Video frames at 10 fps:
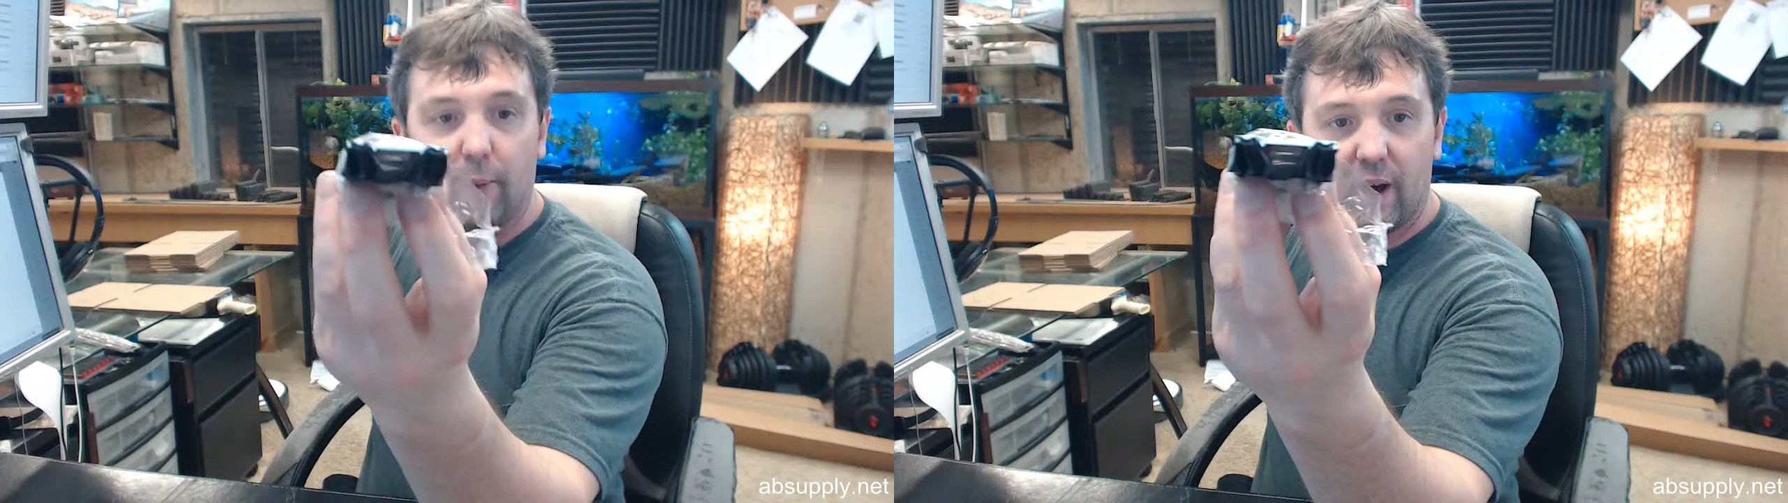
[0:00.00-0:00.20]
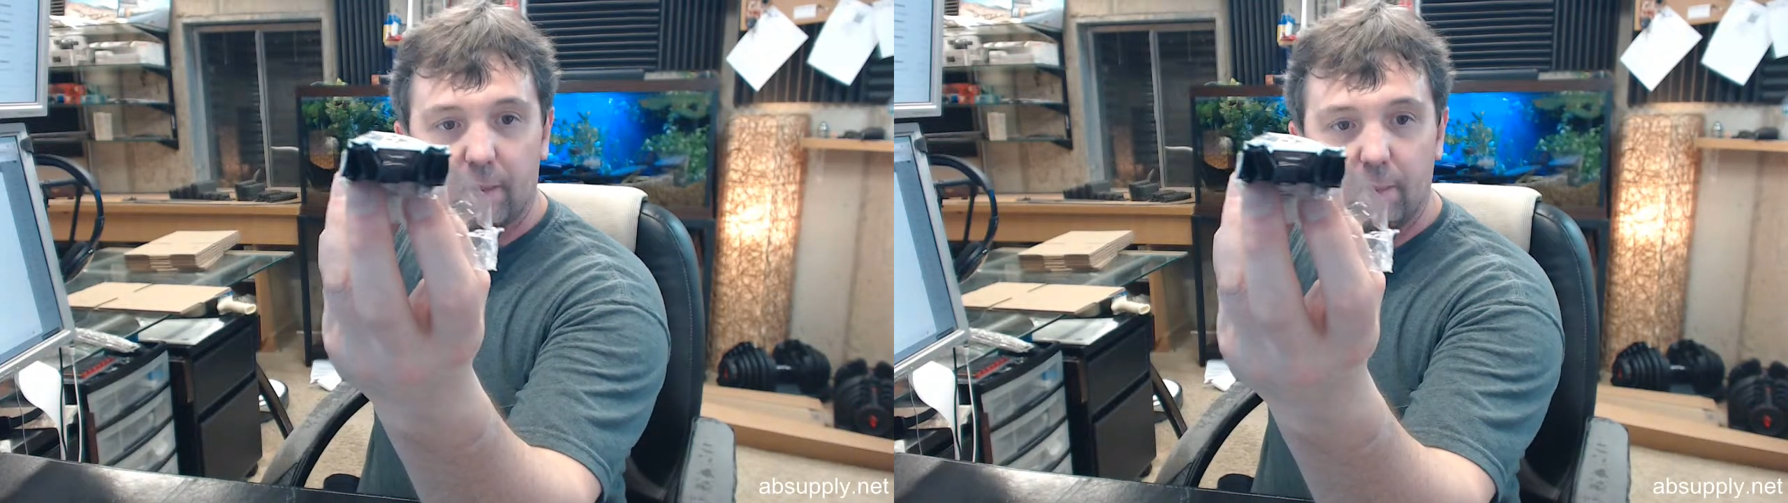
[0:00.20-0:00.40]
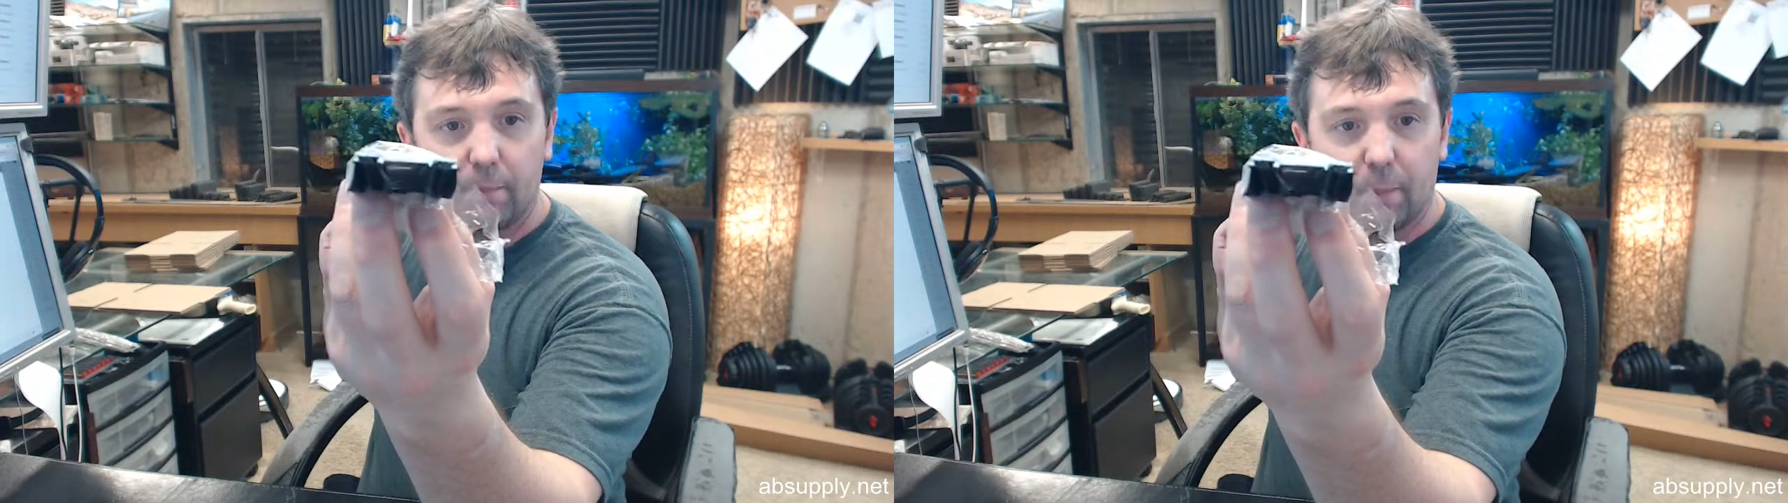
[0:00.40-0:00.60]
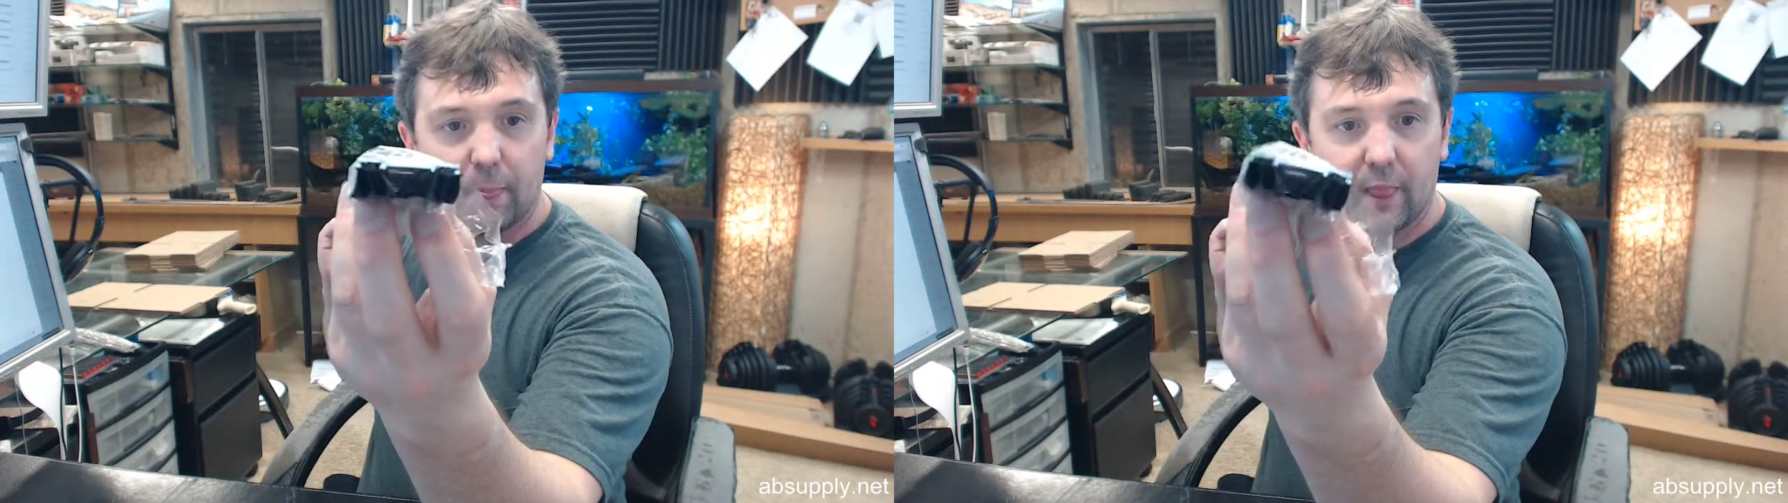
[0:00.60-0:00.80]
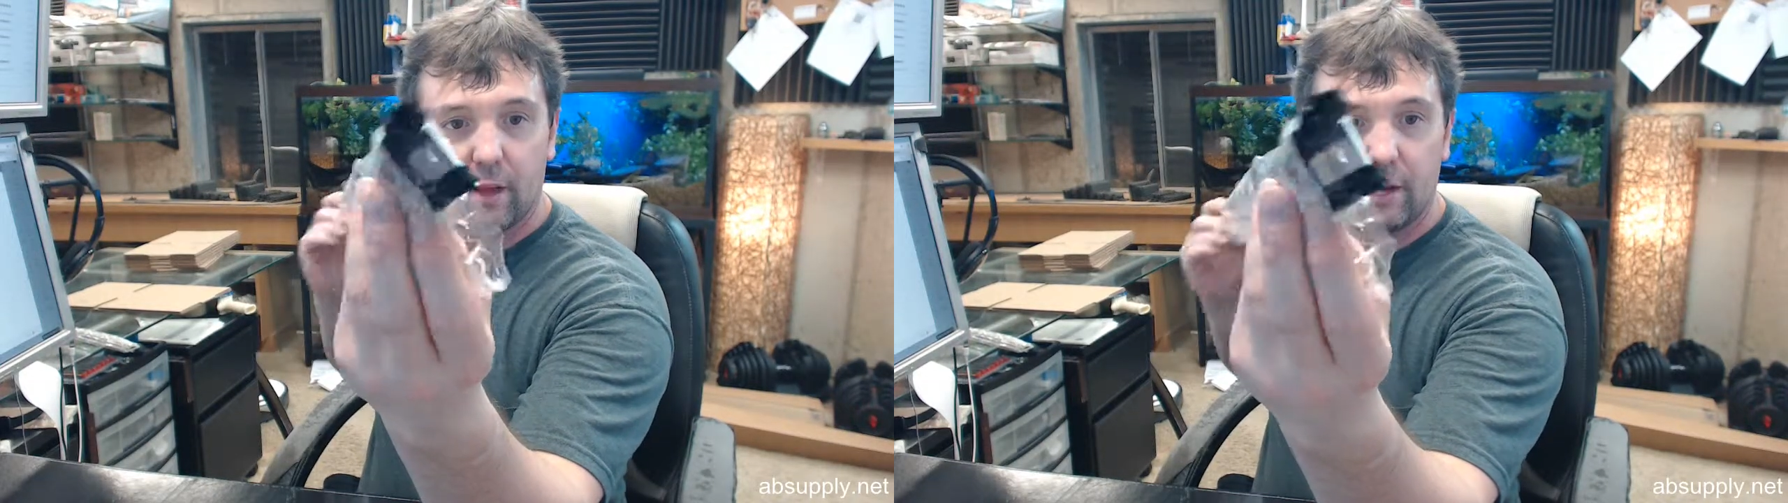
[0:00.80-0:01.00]
bottom,
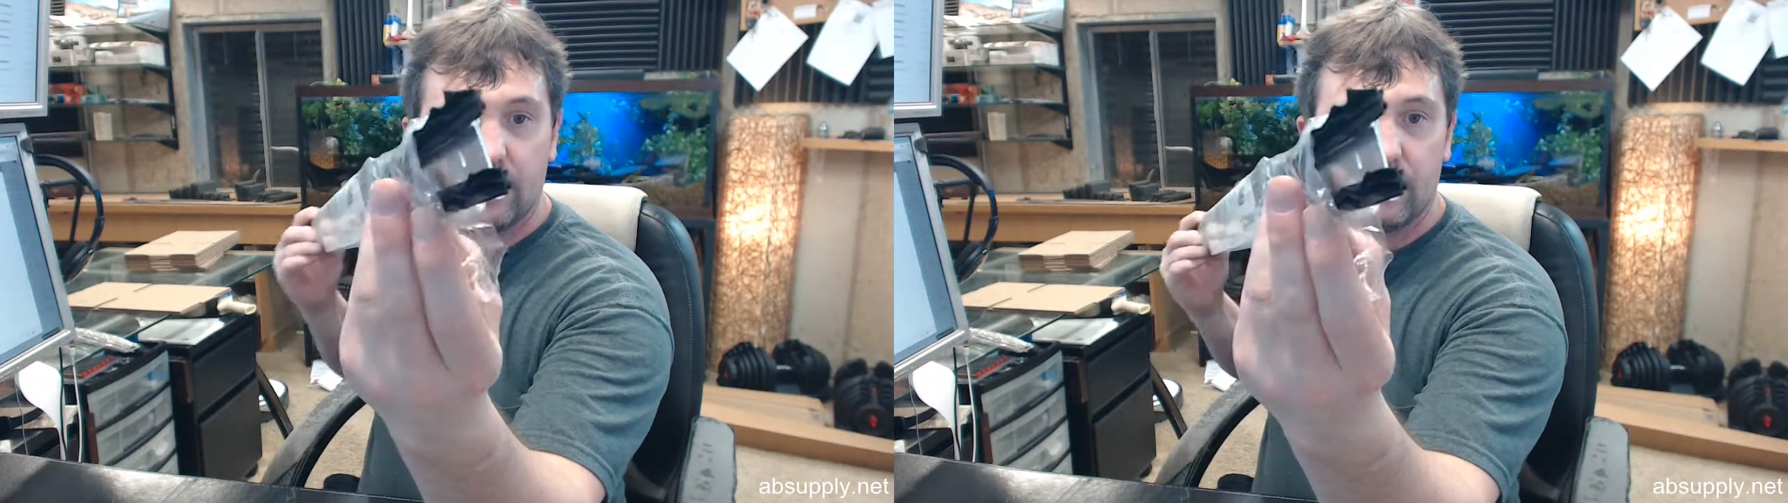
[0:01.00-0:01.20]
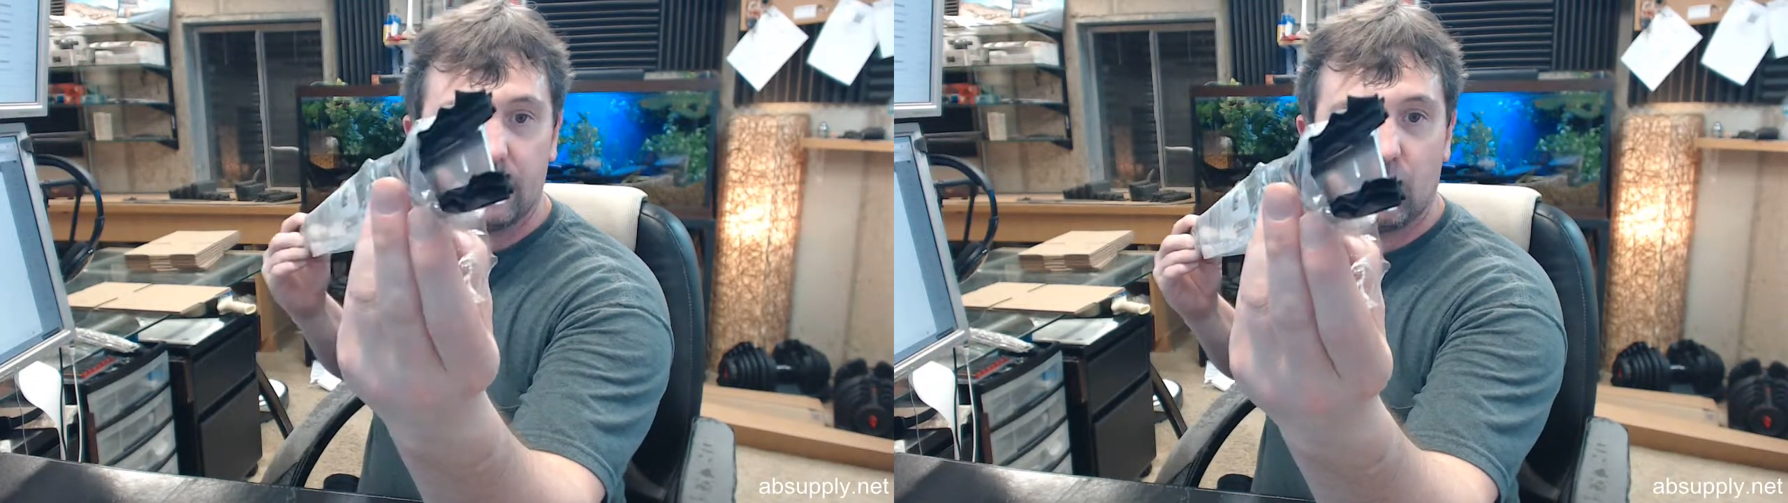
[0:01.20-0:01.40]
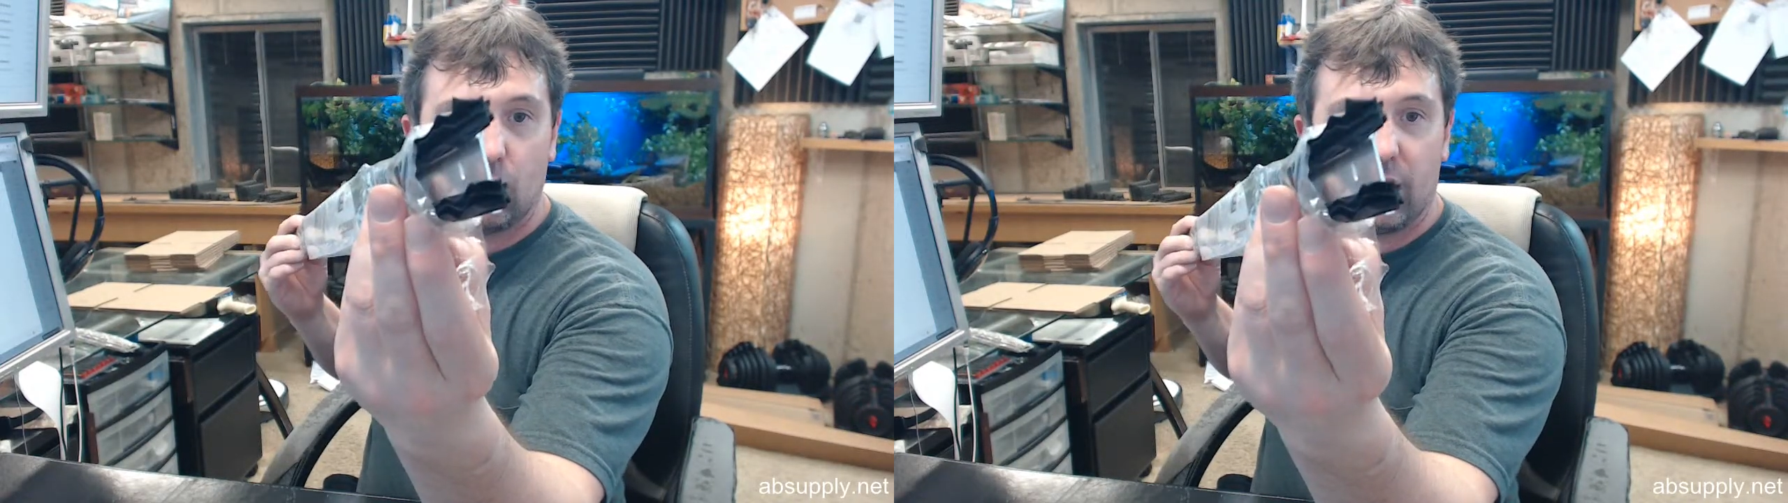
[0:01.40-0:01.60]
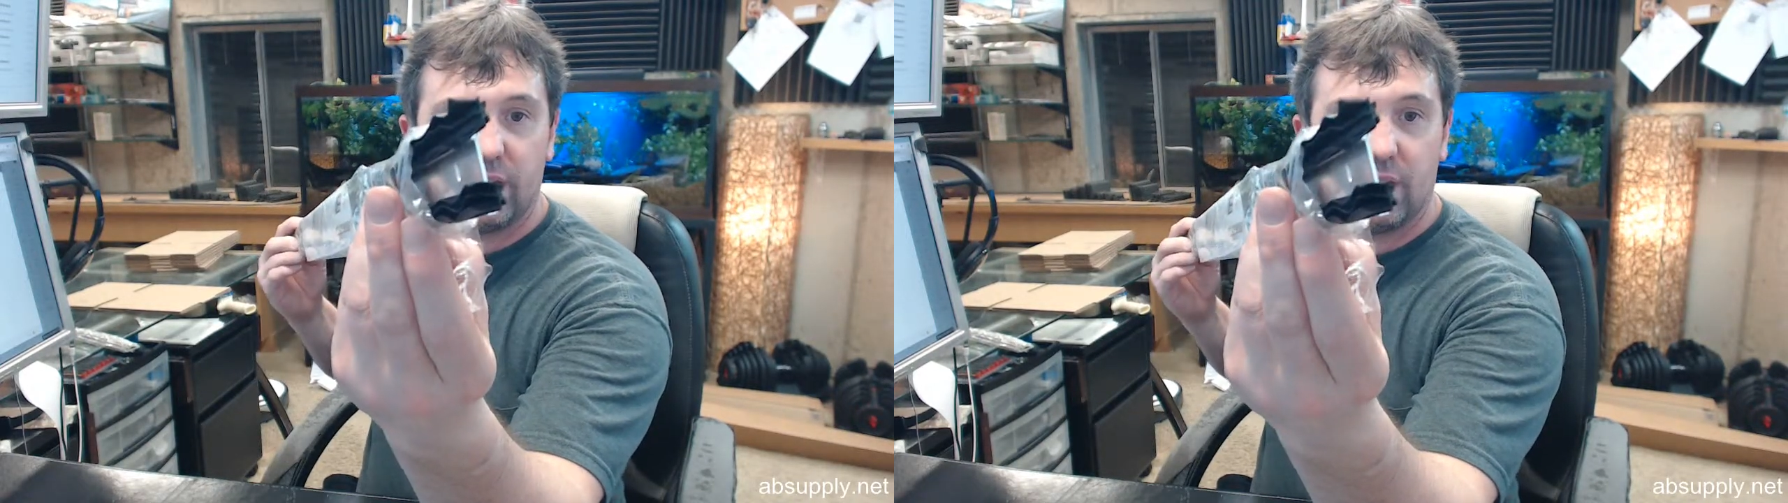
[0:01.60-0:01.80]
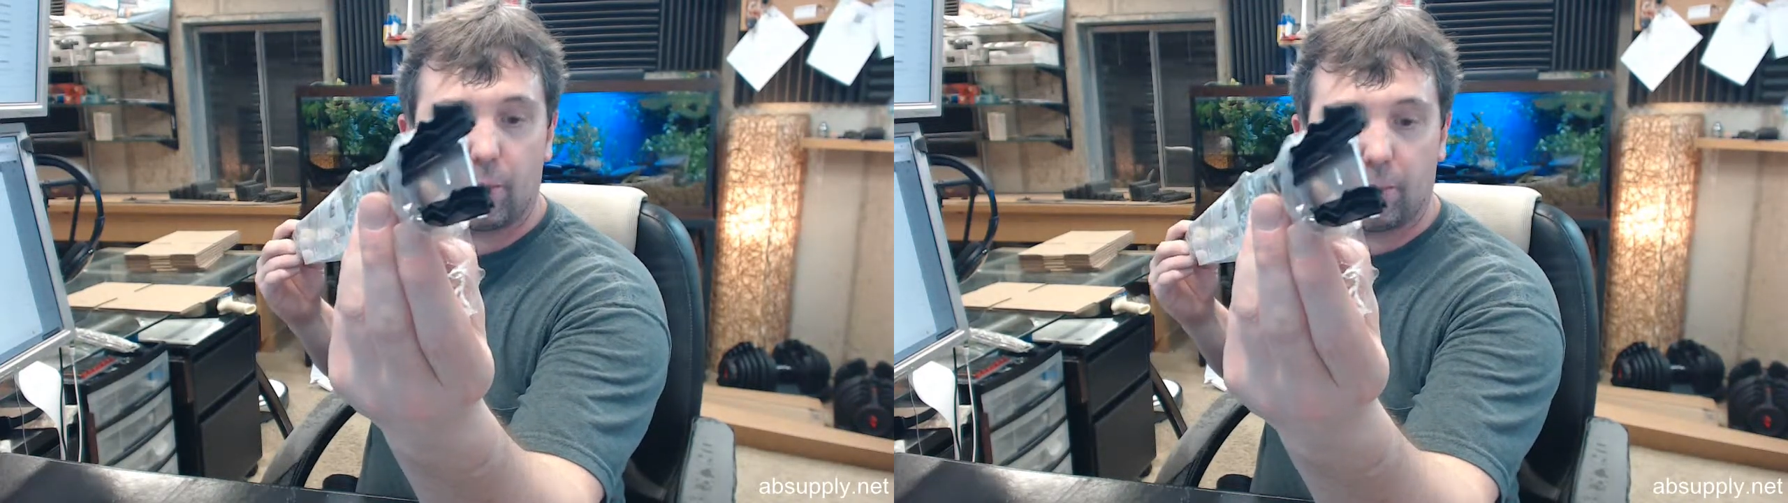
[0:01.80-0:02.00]
or any other